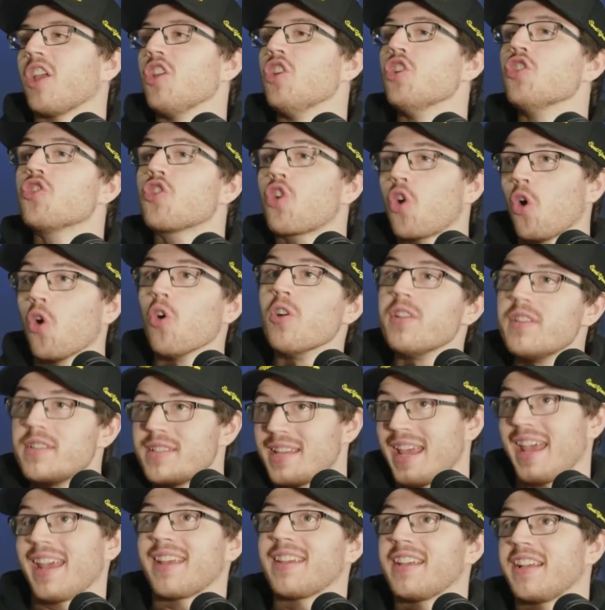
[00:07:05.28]
You could
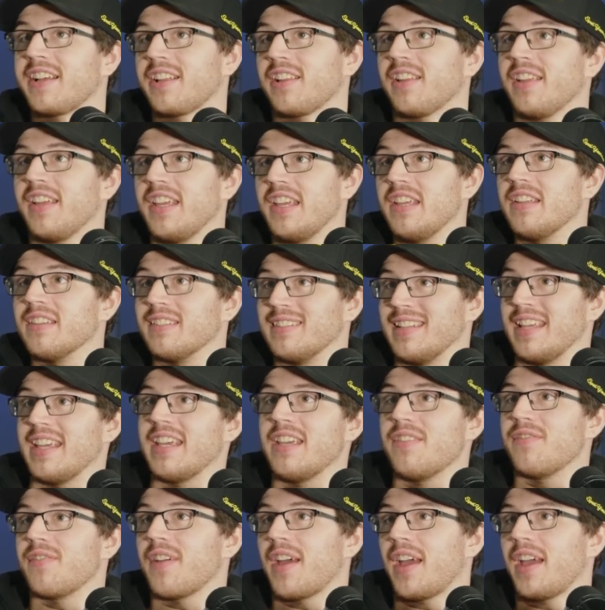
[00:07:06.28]
technically
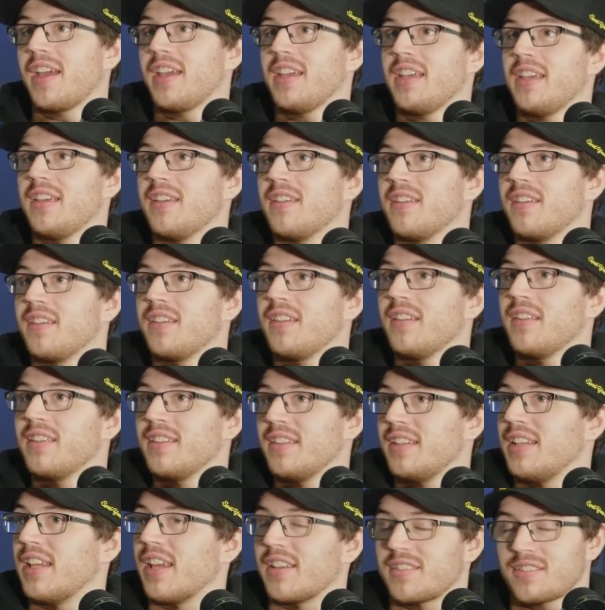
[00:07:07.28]
leave a
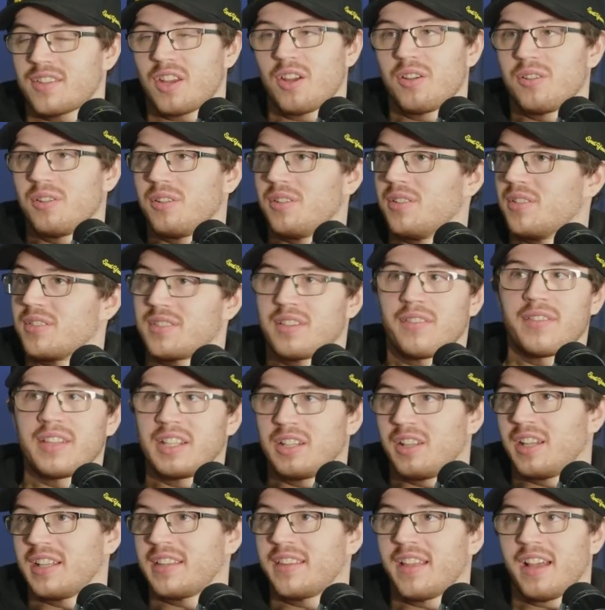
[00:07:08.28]
Yesco or something
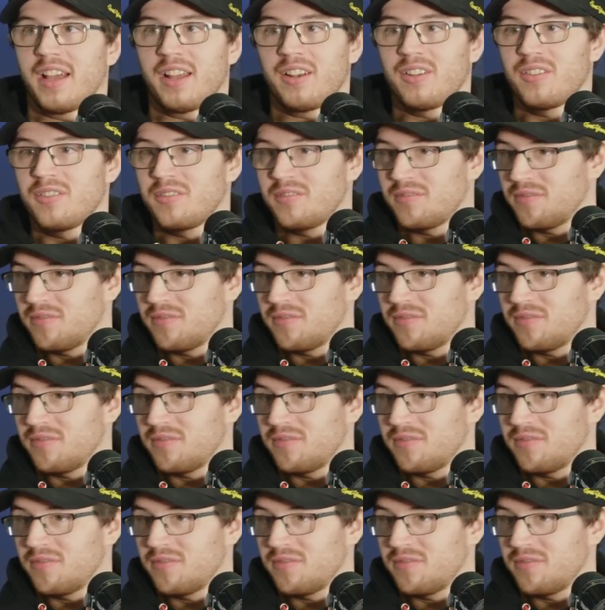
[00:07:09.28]
like that